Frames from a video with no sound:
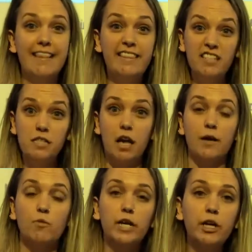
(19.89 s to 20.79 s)
This
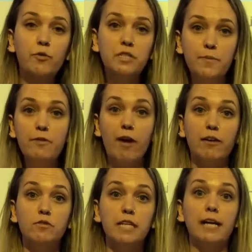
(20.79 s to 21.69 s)
time we're going to be
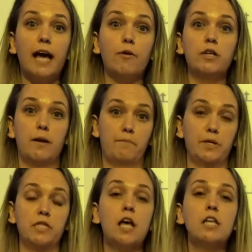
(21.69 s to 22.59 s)
rounding our
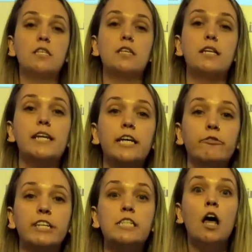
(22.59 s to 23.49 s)
numbers to the
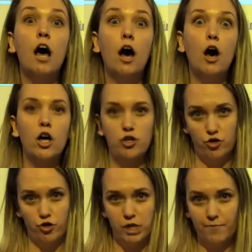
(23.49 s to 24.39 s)
nearest
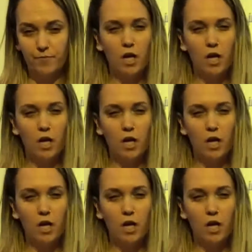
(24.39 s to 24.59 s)
100.